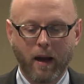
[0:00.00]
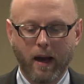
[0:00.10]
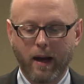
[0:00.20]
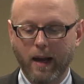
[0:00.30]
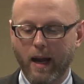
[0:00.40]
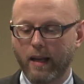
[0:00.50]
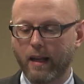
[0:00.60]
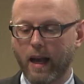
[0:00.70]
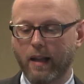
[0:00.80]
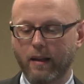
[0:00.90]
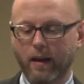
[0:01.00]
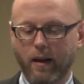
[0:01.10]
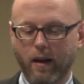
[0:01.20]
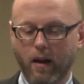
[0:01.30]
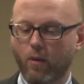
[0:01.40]

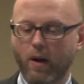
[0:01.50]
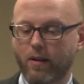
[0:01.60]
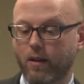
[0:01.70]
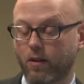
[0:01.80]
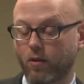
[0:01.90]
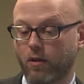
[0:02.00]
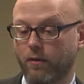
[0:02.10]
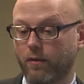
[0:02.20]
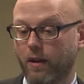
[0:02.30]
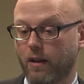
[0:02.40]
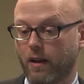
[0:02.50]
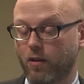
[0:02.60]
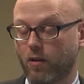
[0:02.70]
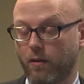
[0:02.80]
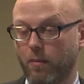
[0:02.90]
Otherwise, it's sort
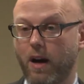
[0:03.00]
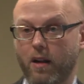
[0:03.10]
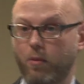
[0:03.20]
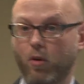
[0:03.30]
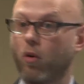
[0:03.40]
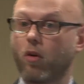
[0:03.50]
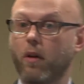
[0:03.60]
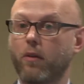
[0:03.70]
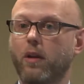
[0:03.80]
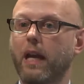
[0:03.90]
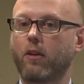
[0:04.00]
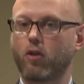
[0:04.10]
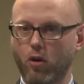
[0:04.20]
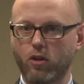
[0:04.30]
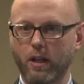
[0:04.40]
of impossible to work with. You can't
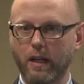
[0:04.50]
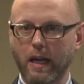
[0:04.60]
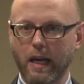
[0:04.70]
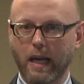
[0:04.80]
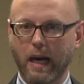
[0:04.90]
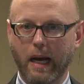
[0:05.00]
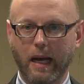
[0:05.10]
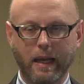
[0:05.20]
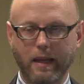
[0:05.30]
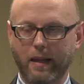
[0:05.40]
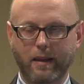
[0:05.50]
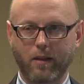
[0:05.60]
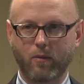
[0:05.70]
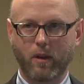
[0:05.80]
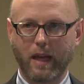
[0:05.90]
search it. It
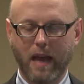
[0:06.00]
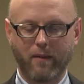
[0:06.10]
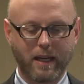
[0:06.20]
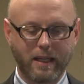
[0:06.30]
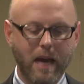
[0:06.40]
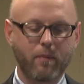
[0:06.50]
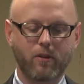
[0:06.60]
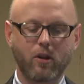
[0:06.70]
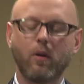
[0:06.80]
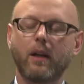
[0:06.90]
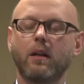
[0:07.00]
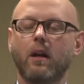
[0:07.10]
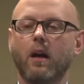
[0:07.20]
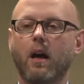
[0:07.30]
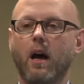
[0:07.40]
doesn't really have any depth to it.
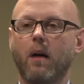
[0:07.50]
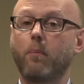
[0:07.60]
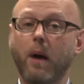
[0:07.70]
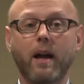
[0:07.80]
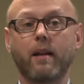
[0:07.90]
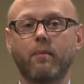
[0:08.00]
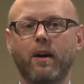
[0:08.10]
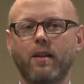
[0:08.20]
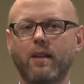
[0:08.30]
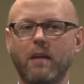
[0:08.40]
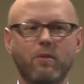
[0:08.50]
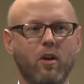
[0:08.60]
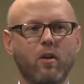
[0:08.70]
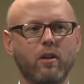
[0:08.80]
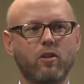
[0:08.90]
But by the same
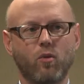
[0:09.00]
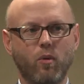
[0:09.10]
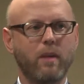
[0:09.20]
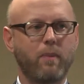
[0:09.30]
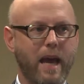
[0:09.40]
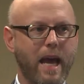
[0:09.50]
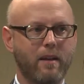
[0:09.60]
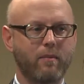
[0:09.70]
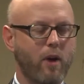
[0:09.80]
token, do we patent